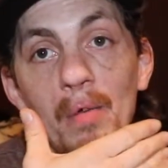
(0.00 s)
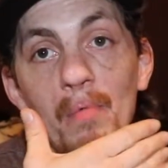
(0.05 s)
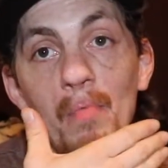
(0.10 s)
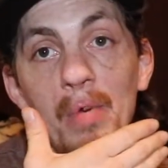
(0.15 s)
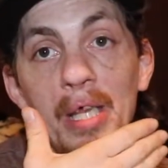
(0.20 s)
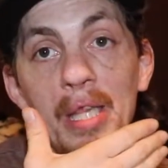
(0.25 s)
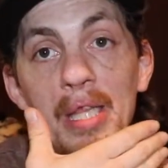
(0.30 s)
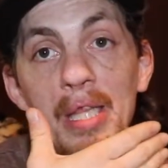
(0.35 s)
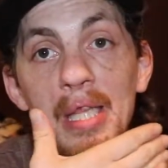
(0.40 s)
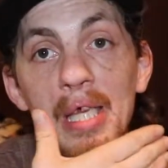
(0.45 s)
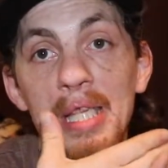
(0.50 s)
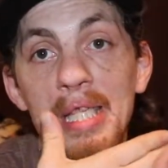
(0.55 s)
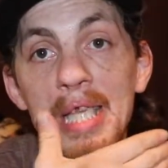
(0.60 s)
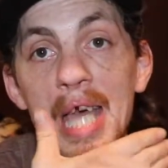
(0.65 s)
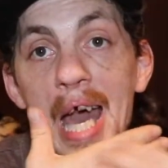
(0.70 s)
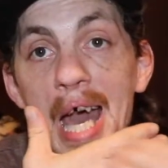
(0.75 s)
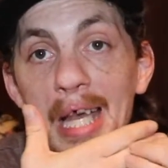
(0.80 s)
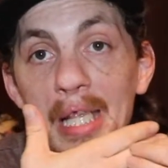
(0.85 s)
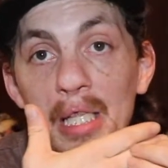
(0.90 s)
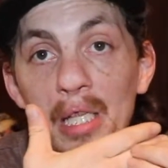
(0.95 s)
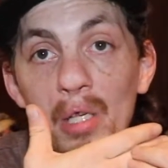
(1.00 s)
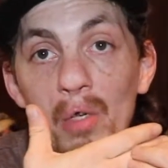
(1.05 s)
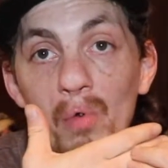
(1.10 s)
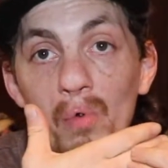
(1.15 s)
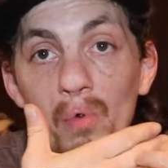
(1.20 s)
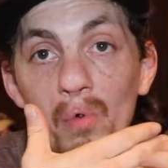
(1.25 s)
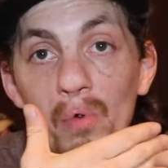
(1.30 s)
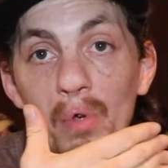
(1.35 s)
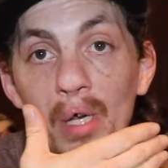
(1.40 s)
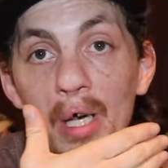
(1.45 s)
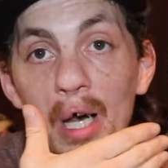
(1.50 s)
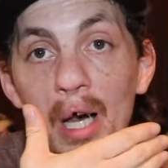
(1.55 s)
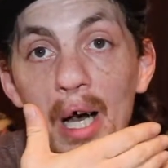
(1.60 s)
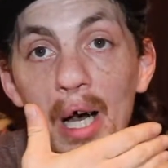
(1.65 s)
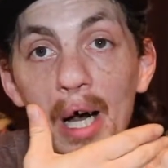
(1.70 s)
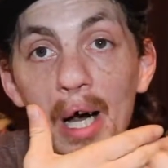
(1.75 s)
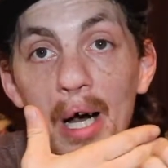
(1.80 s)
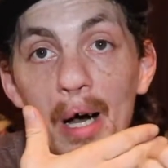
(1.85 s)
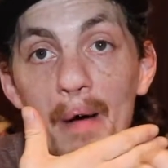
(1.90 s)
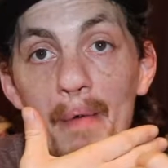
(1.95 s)
the tattooed
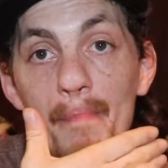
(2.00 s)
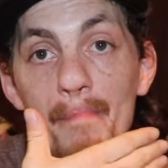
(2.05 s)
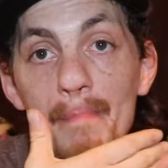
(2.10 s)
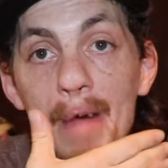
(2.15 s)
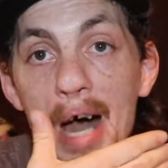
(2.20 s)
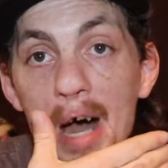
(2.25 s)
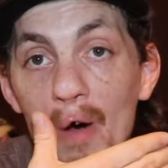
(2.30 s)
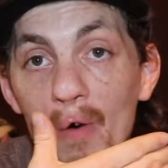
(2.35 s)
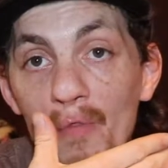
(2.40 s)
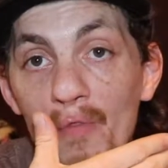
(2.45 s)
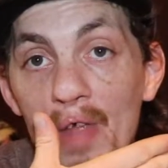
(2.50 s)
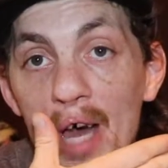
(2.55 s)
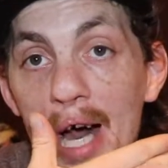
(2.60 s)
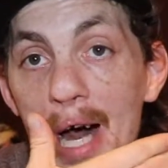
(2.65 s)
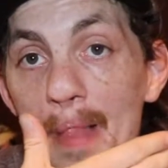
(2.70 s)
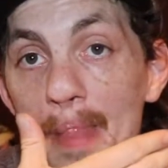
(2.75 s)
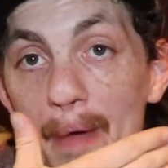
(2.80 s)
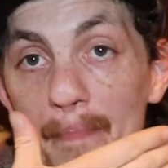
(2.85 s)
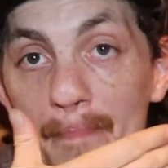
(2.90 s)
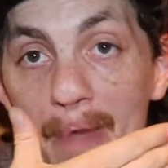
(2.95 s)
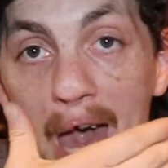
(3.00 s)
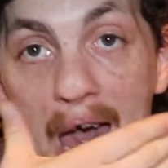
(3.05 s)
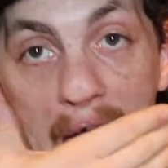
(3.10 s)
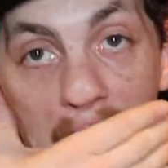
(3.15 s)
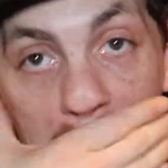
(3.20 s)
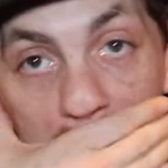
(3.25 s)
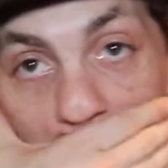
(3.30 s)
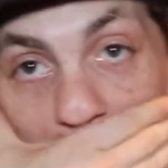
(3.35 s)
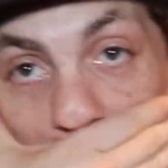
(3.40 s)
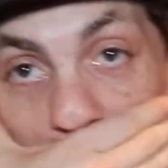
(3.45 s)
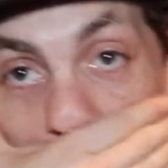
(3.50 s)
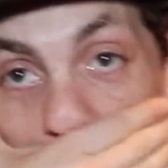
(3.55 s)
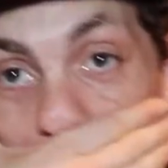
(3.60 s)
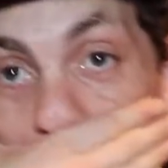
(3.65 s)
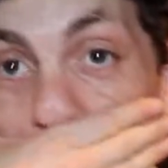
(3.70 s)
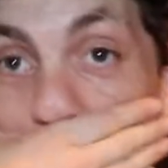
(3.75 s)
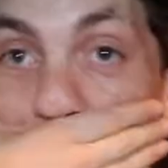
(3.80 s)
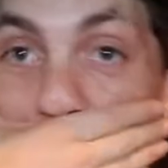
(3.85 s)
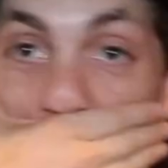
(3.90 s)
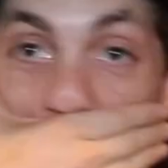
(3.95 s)
mouth on the back and
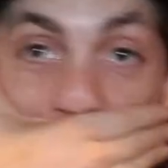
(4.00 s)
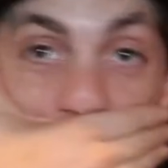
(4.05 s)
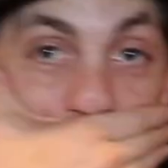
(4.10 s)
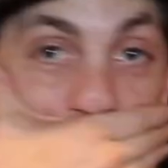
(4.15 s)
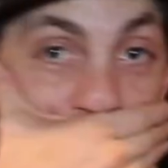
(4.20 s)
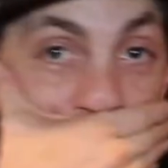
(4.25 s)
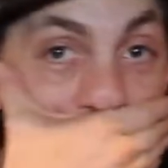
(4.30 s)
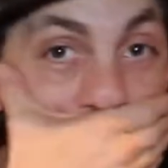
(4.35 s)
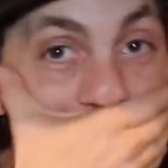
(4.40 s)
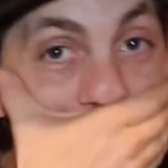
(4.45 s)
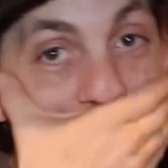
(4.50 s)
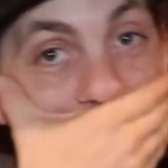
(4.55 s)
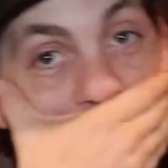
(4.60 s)
him laughing.